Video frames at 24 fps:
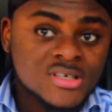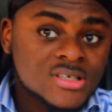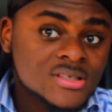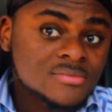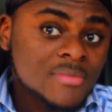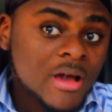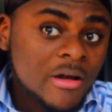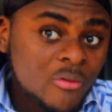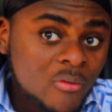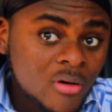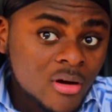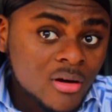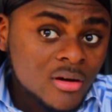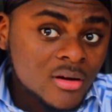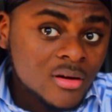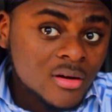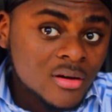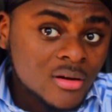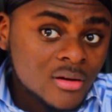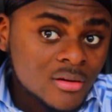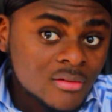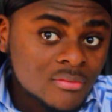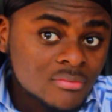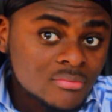That work?
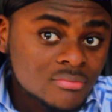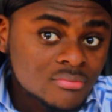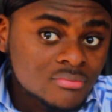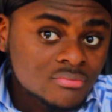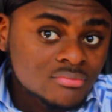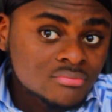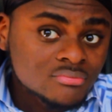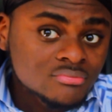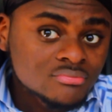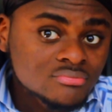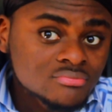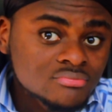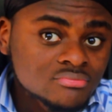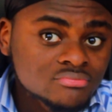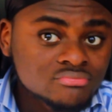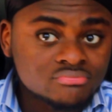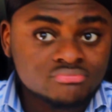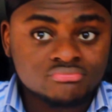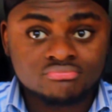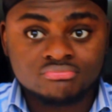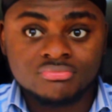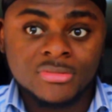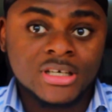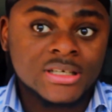
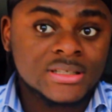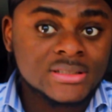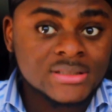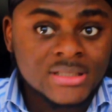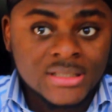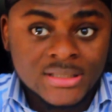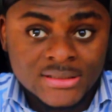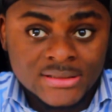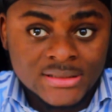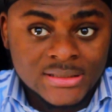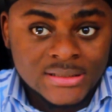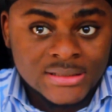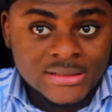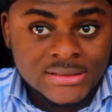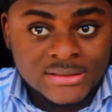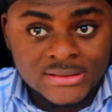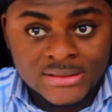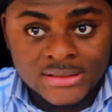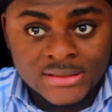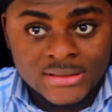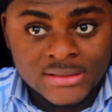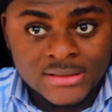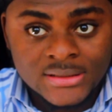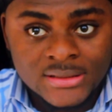Makes things
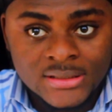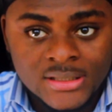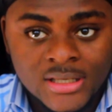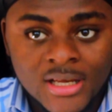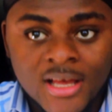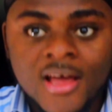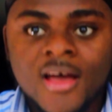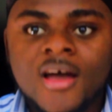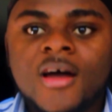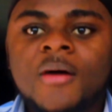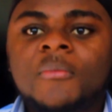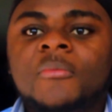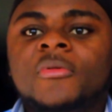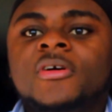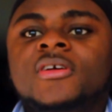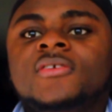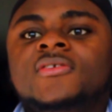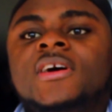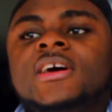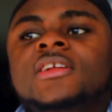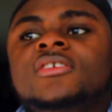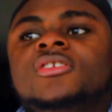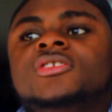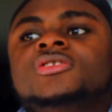easy. But if
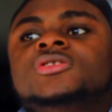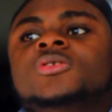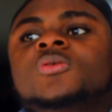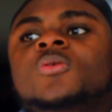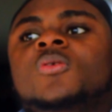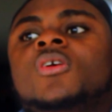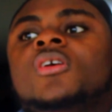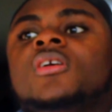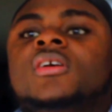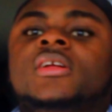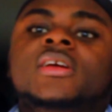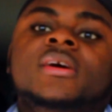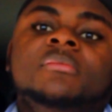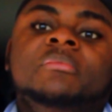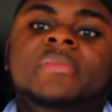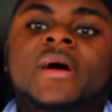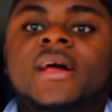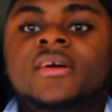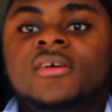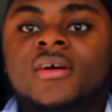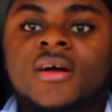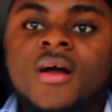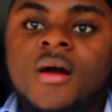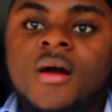that doesn't work, then buy the